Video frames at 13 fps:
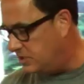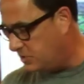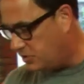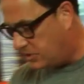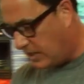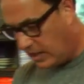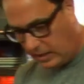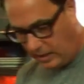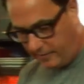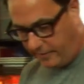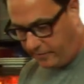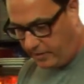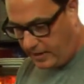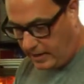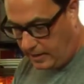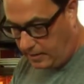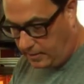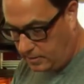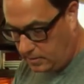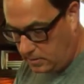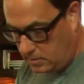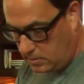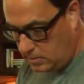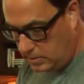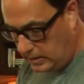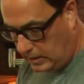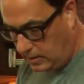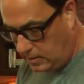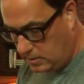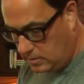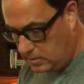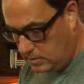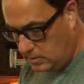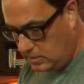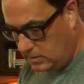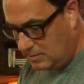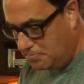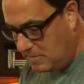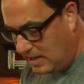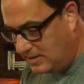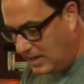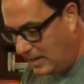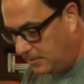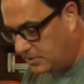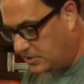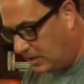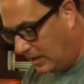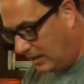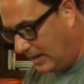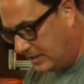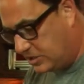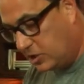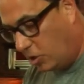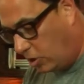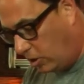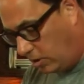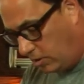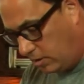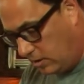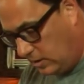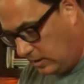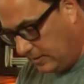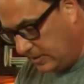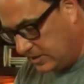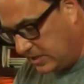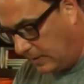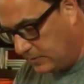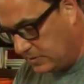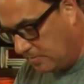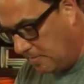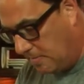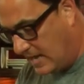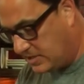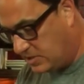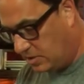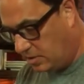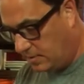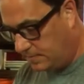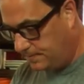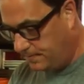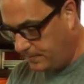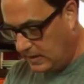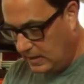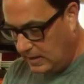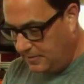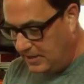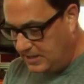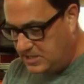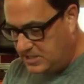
Caesar salad I've ever had. Really? Yeah. Made tableside. It's an art. This guy was a master. They